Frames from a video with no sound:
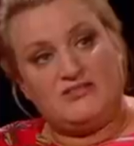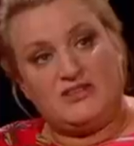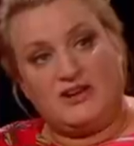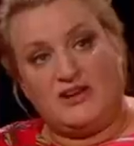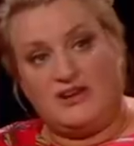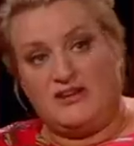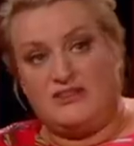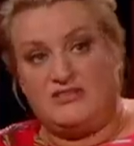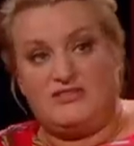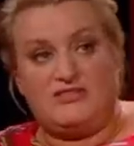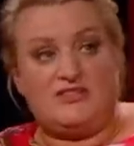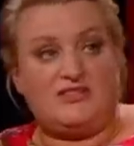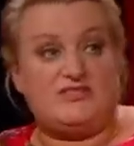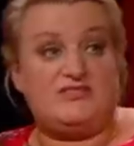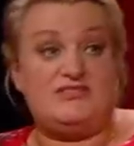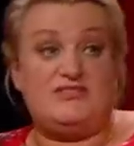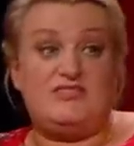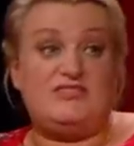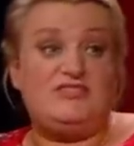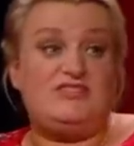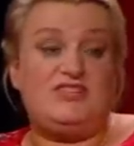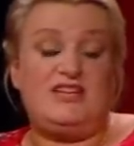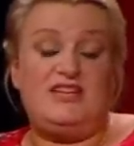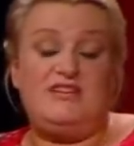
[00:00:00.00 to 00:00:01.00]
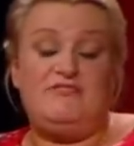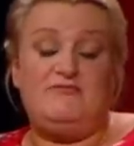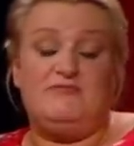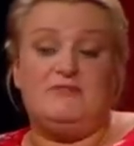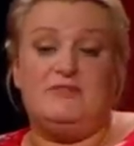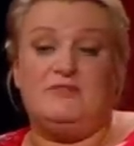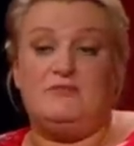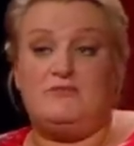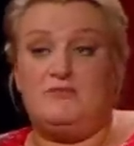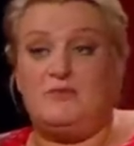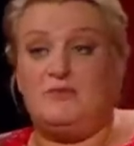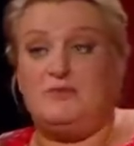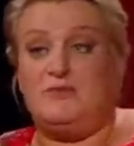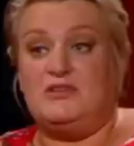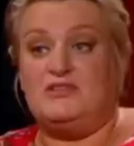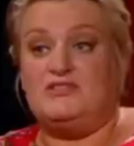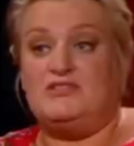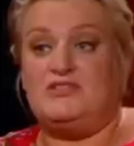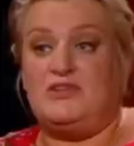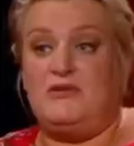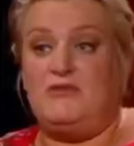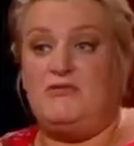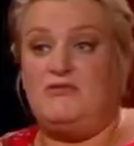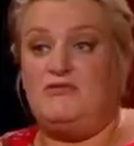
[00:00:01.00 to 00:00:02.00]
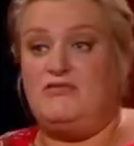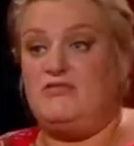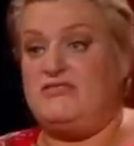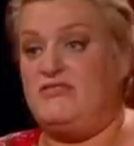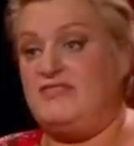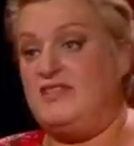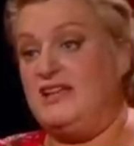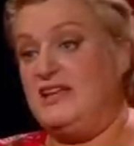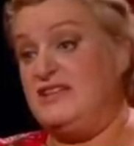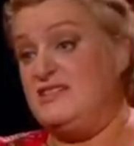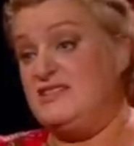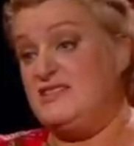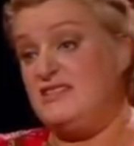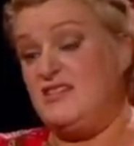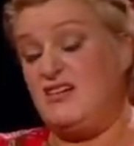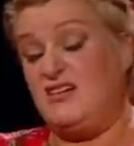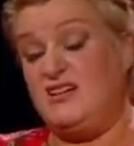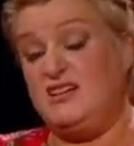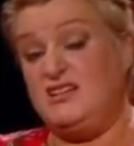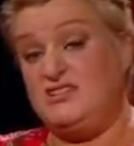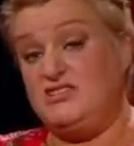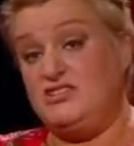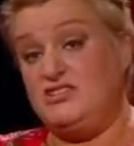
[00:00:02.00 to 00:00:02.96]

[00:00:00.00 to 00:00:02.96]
Uh, just achievement woman, so all the things that I'd